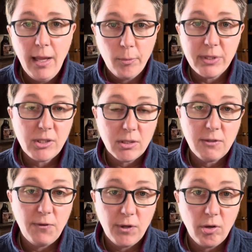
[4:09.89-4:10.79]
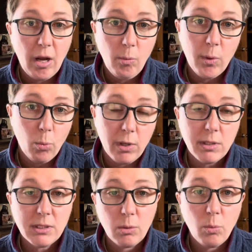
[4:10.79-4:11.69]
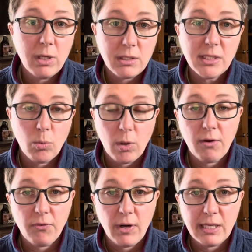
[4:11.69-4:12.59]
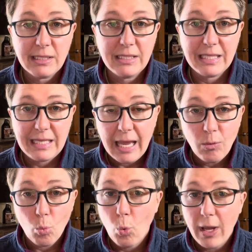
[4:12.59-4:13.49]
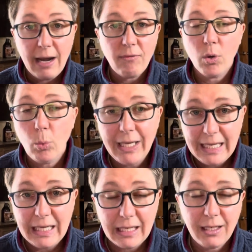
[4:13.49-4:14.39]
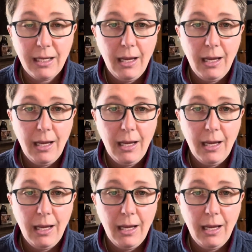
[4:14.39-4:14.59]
we start to figure out what works and what doesn't work for us to get whatever we need